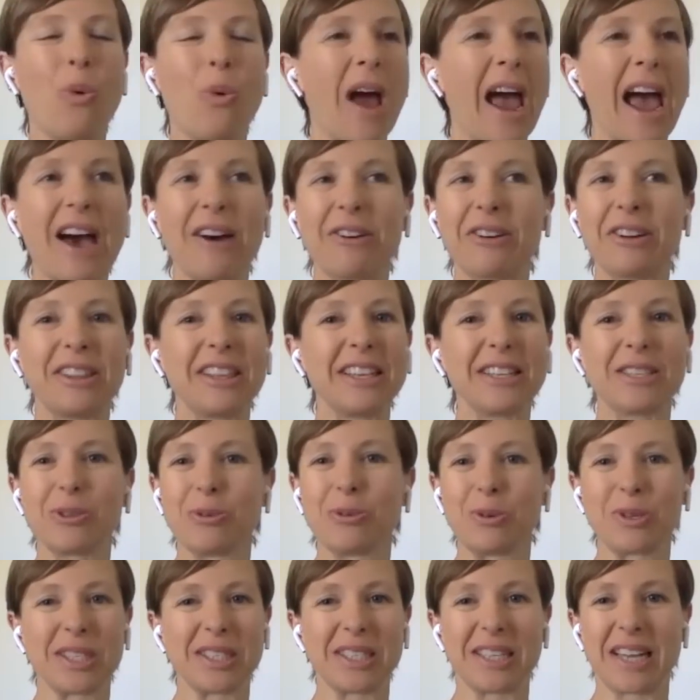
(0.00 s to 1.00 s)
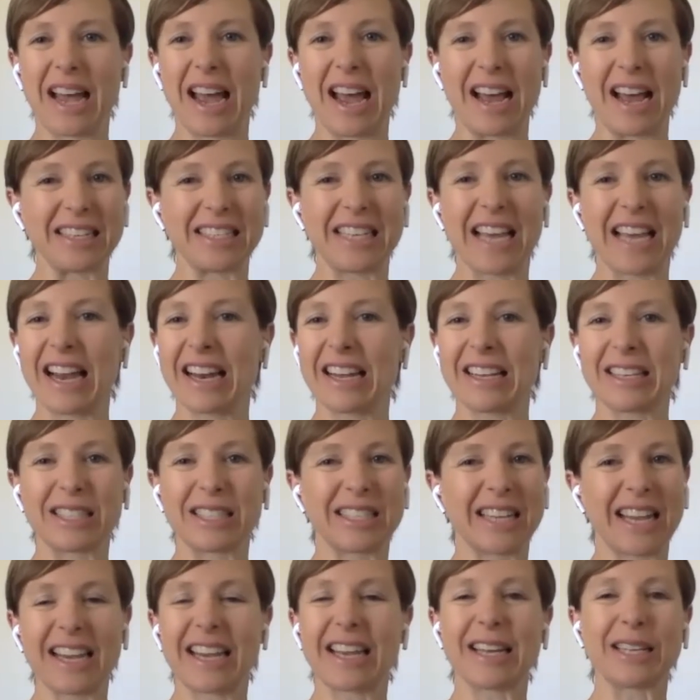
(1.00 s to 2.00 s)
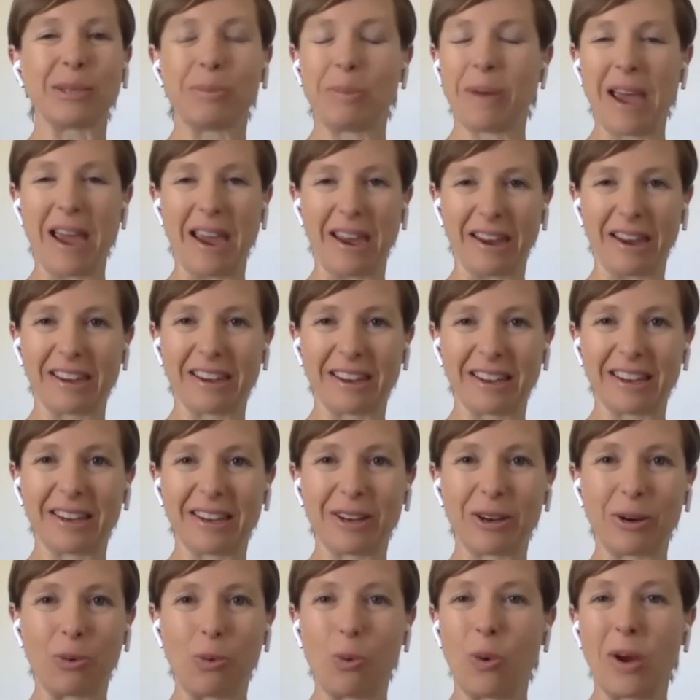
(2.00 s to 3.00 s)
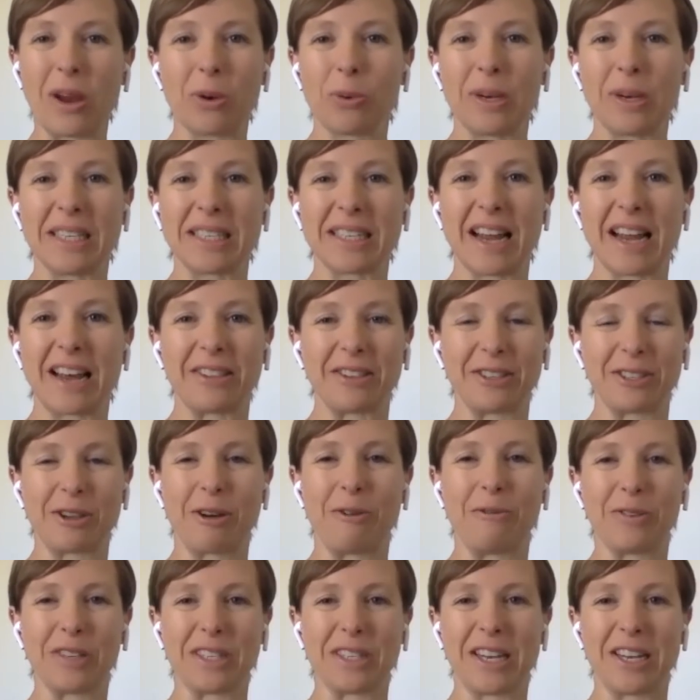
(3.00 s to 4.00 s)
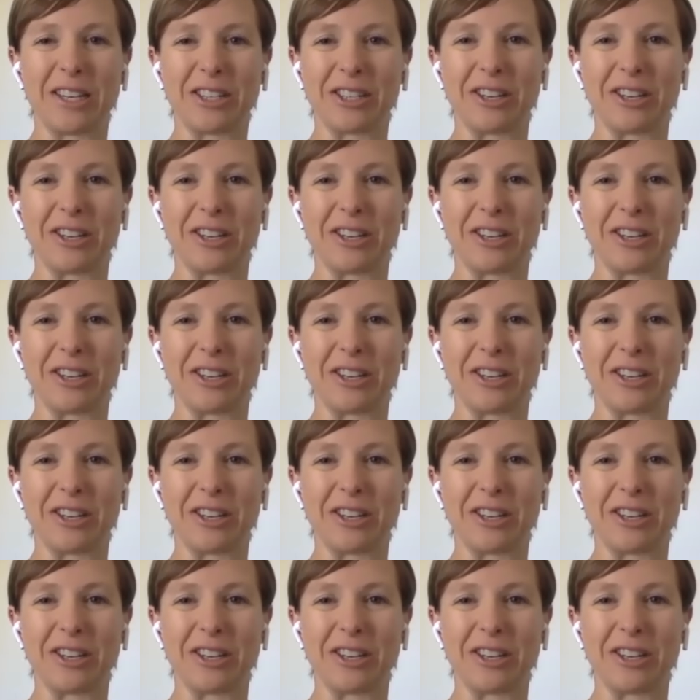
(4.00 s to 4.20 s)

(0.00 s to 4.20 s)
How did this all start? Tell us, take us back. Where do we start this conversation?